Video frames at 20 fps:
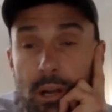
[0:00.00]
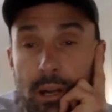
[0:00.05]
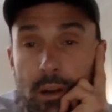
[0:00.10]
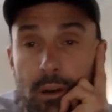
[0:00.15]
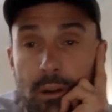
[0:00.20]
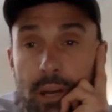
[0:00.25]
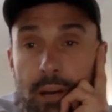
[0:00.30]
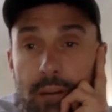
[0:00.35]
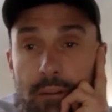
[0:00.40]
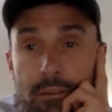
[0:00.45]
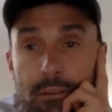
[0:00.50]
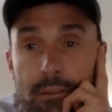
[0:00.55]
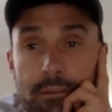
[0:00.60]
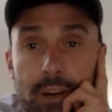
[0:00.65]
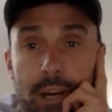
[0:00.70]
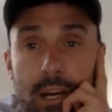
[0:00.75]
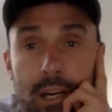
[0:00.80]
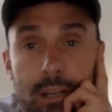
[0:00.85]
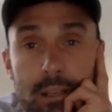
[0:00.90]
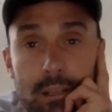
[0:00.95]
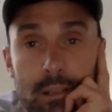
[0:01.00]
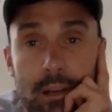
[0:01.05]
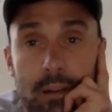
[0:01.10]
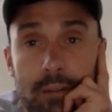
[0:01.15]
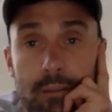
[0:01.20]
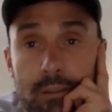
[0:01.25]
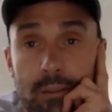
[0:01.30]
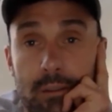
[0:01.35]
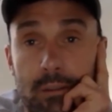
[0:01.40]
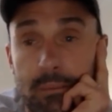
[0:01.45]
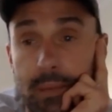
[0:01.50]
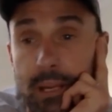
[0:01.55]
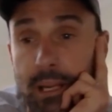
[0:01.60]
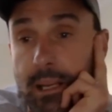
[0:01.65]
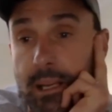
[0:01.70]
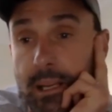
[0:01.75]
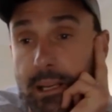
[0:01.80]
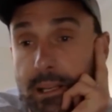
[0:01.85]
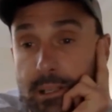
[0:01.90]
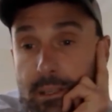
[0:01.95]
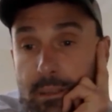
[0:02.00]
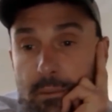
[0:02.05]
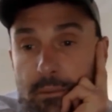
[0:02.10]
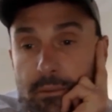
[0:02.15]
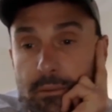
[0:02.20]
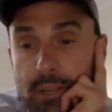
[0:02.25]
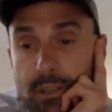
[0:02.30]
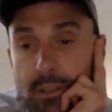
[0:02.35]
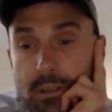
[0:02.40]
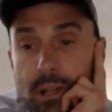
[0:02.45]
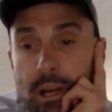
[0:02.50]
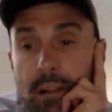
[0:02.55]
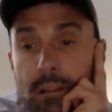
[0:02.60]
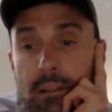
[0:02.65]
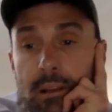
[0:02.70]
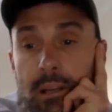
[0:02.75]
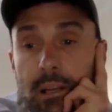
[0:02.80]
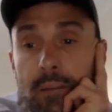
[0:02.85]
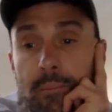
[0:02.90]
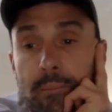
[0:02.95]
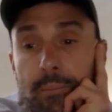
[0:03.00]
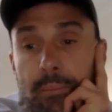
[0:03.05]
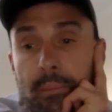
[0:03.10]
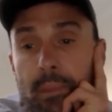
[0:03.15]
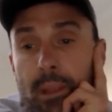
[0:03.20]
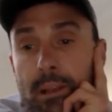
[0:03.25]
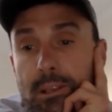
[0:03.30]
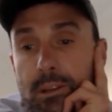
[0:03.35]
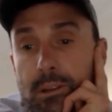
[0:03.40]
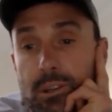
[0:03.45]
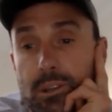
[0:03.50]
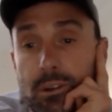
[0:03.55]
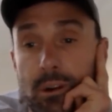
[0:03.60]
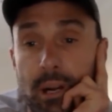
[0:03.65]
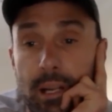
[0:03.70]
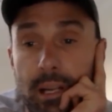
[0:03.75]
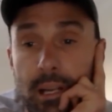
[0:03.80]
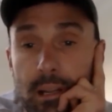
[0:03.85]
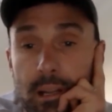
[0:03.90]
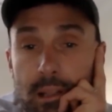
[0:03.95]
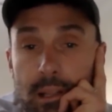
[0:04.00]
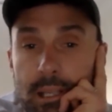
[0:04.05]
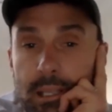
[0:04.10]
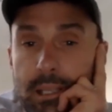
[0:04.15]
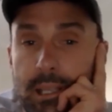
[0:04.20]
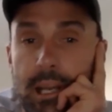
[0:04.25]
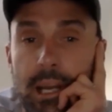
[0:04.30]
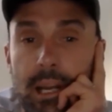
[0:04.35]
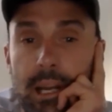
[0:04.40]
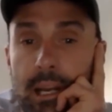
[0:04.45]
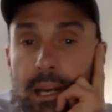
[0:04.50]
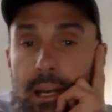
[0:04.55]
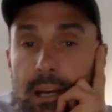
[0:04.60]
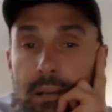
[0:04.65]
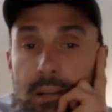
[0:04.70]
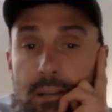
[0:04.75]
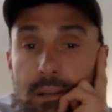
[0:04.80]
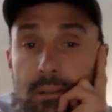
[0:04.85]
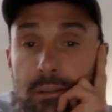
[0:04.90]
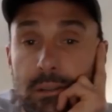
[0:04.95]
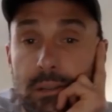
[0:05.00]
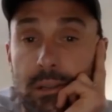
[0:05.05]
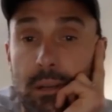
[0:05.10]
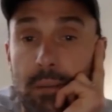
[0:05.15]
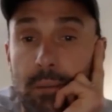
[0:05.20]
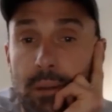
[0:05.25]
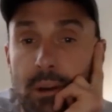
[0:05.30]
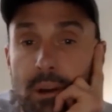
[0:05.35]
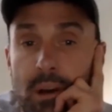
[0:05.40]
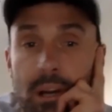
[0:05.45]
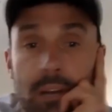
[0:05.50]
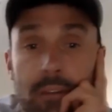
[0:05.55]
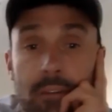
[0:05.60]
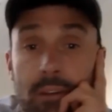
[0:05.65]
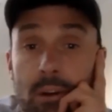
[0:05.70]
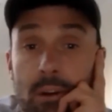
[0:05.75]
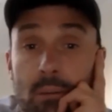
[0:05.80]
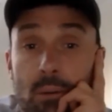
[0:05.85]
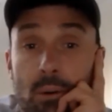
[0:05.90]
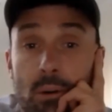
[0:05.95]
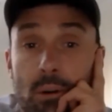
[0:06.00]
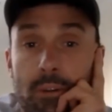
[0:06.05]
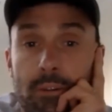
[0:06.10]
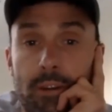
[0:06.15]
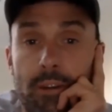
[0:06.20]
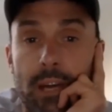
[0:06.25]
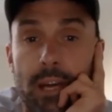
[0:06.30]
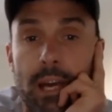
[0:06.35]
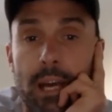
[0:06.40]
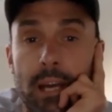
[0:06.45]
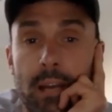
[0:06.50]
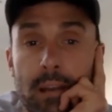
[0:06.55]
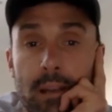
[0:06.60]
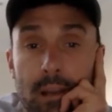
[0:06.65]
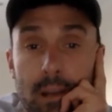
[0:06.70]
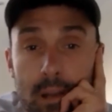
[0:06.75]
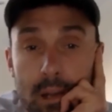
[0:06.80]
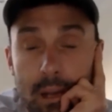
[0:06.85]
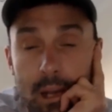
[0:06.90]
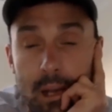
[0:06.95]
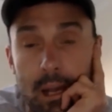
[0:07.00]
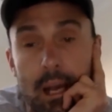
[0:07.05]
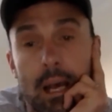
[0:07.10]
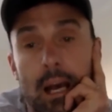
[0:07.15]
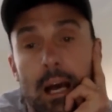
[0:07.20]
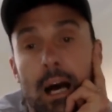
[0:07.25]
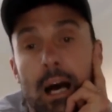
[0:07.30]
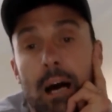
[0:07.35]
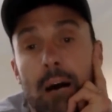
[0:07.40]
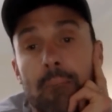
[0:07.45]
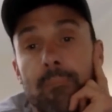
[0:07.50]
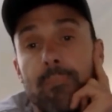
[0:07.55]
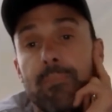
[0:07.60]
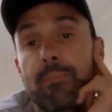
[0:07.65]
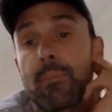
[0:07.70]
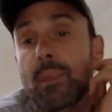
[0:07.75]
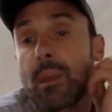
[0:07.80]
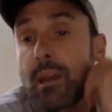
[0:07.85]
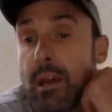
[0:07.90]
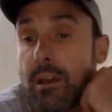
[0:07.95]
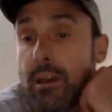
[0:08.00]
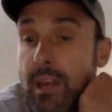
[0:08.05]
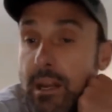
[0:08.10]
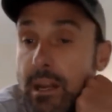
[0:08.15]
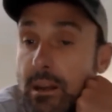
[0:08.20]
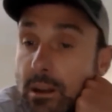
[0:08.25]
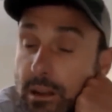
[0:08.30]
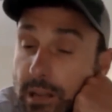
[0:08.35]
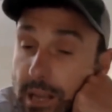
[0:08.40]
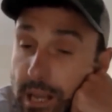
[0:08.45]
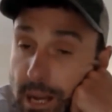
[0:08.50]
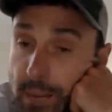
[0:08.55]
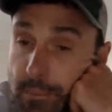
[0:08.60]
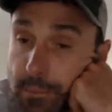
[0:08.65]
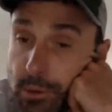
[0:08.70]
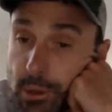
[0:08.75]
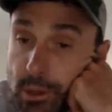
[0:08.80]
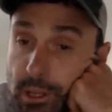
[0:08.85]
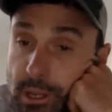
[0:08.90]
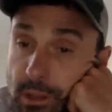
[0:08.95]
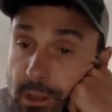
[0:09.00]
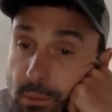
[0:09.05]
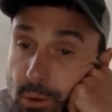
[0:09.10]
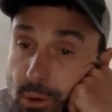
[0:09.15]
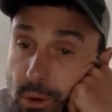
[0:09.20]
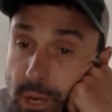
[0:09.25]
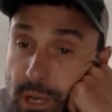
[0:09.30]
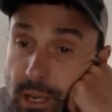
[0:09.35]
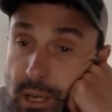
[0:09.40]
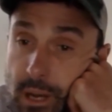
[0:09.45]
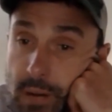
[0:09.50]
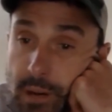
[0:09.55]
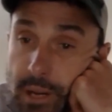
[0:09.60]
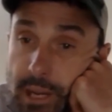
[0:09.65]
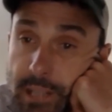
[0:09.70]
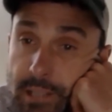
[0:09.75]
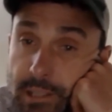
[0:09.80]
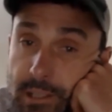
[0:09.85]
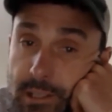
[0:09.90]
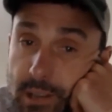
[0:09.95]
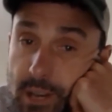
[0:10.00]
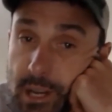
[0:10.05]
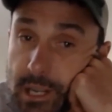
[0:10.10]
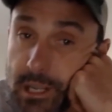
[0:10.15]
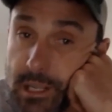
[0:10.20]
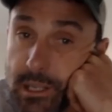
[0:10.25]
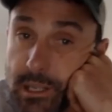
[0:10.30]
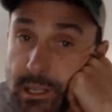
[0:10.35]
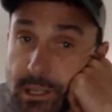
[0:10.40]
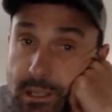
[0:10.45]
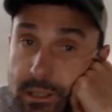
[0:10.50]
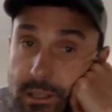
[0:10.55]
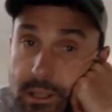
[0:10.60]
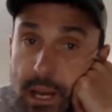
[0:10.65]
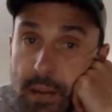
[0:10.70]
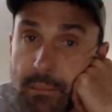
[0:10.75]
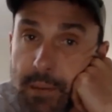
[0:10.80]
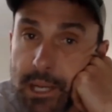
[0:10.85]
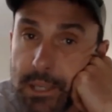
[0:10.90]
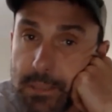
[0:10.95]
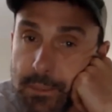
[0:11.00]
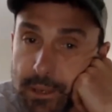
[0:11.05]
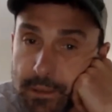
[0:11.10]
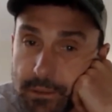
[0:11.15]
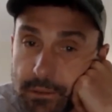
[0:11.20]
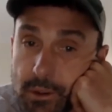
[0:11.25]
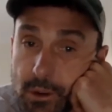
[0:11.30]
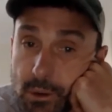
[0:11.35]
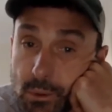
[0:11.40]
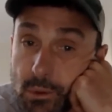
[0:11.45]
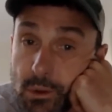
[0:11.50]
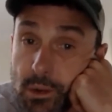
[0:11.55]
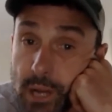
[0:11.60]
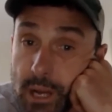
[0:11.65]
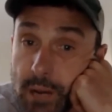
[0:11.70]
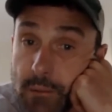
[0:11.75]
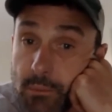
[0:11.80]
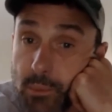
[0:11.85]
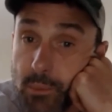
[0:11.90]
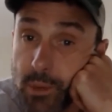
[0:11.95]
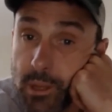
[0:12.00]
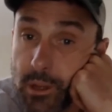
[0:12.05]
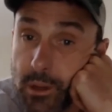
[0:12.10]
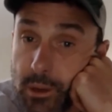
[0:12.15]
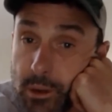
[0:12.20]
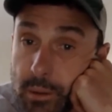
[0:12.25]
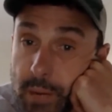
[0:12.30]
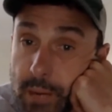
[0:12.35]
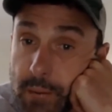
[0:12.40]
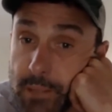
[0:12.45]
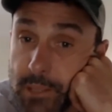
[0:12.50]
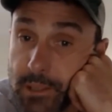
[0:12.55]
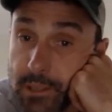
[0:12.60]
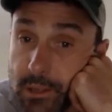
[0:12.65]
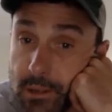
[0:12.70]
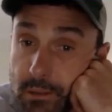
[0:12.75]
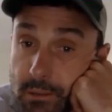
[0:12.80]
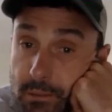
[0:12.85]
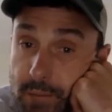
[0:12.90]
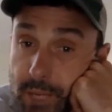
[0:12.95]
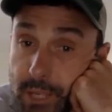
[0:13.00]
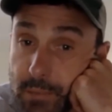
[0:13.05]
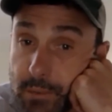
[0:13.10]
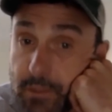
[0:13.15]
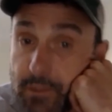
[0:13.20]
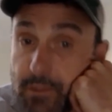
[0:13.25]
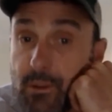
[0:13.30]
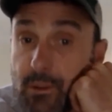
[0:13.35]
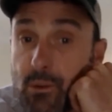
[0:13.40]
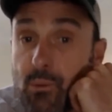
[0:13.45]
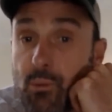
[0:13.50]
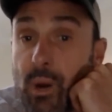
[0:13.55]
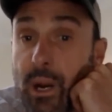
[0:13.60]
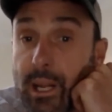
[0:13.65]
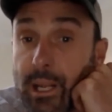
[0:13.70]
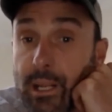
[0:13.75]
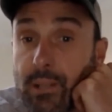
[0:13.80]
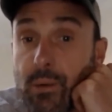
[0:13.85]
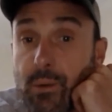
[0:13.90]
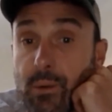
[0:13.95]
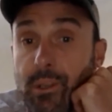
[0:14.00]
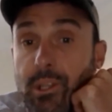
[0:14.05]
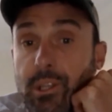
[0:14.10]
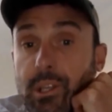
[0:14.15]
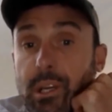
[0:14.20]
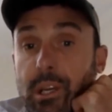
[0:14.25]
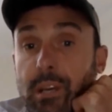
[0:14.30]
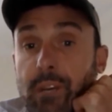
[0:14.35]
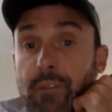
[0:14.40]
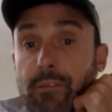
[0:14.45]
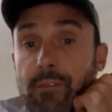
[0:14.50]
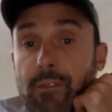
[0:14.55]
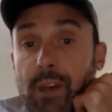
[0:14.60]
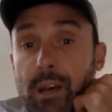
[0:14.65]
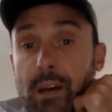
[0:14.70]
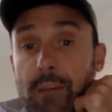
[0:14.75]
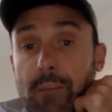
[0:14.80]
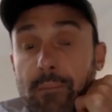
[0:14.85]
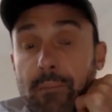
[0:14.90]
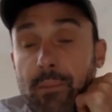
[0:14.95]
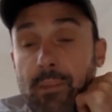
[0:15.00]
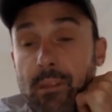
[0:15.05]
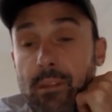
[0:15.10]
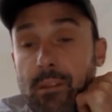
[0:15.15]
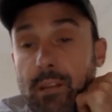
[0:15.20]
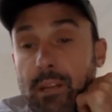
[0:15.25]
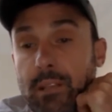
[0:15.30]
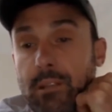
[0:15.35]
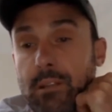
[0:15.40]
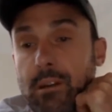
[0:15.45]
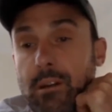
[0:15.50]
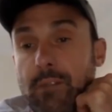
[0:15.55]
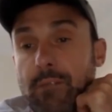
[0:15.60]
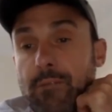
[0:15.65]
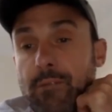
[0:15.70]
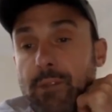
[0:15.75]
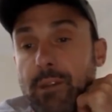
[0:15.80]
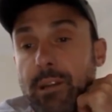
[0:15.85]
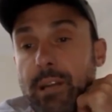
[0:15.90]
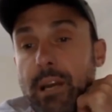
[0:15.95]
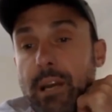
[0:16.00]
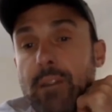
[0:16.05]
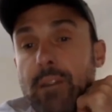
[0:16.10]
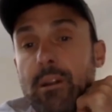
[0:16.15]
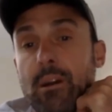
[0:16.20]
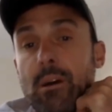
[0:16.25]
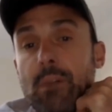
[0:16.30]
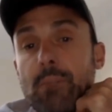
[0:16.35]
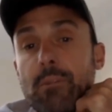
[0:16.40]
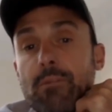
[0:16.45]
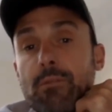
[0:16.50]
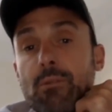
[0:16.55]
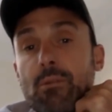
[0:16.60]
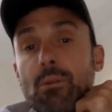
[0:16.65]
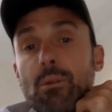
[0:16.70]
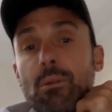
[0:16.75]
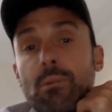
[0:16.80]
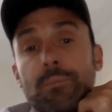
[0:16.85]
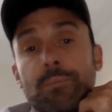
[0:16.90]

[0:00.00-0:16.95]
I know that for a fact after many years as a professional athlete. So I try and get at least 8 hours of sleep a night, if not more, if I can. And then get up early in the morning, go and exercise, because that makes me feel really good about myself, makes me feel ready to achieve the things that I've written down the night before.